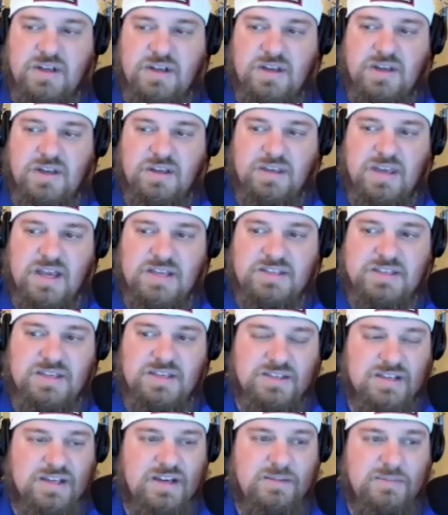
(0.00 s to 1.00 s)
yes,
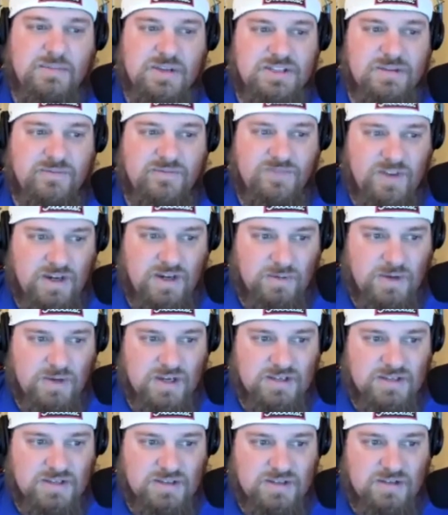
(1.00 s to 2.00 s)
he's going to miss some
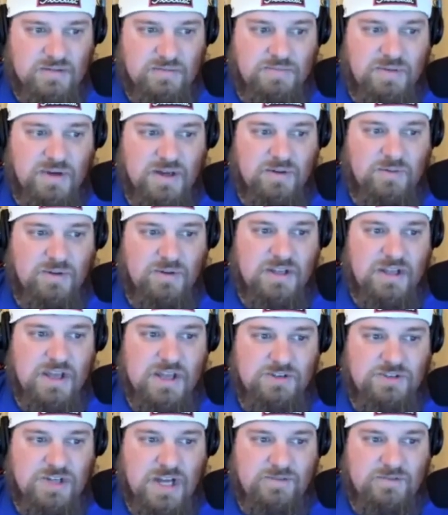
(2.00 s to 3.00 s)
fairways, but when
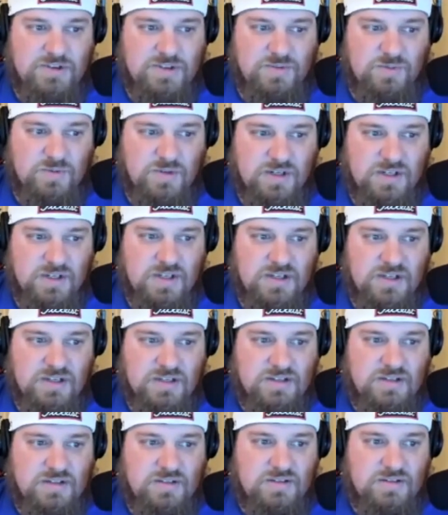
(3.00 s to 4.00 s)
that driver's working,
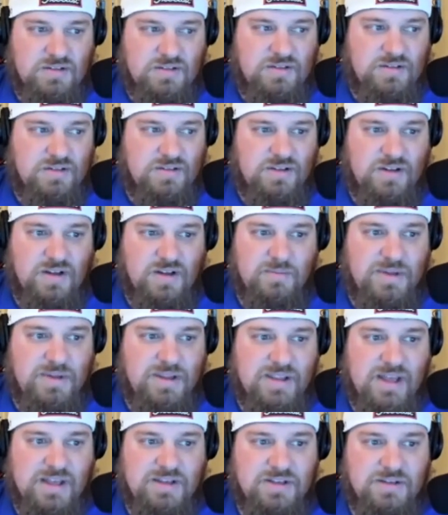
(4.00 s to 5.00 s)
I mean,
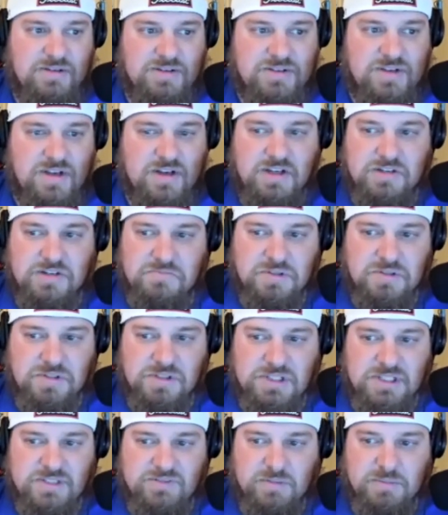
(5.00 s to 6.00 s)
that dude is
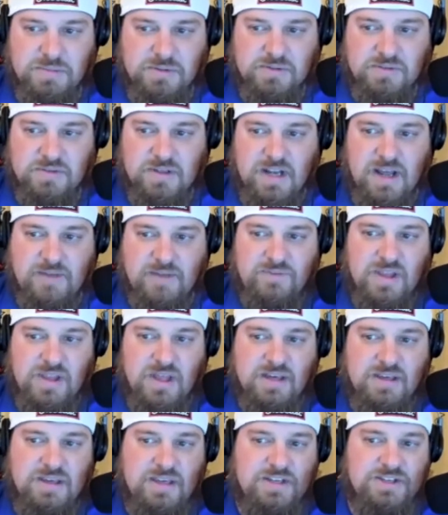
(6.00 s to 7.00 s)
unbelievable. And I feel
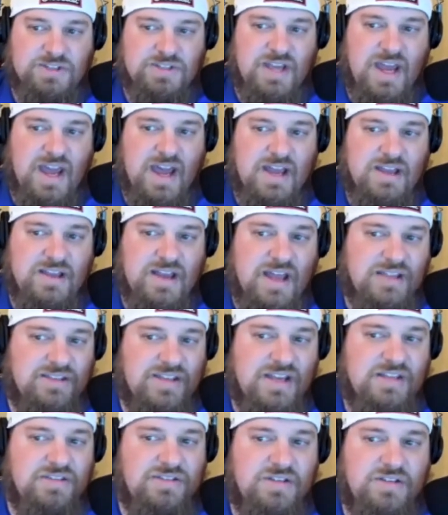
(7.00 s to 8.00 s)
like he just had at
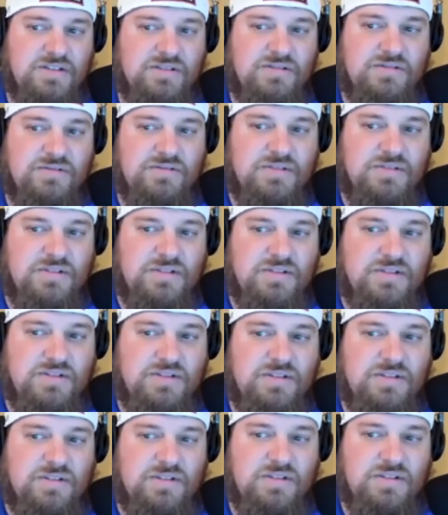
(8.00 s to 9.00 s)
10-2,
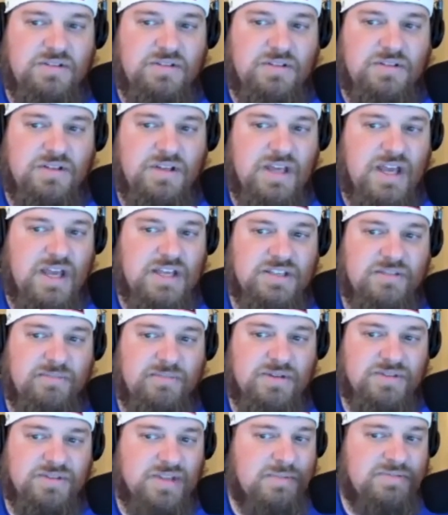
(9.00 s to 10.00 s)
he has the
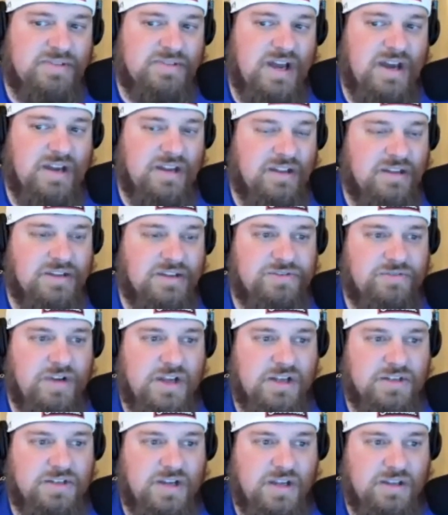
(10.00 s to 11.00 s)
most upside in this
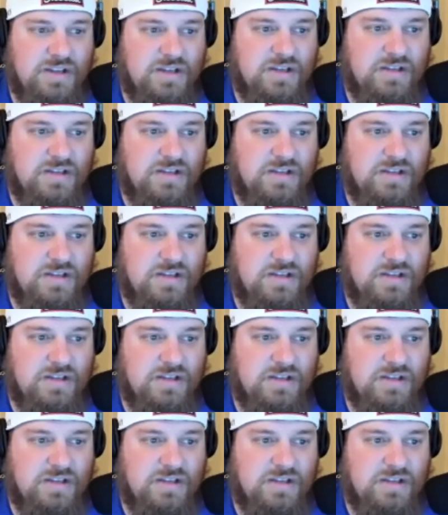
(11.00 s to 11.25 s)
range, I think.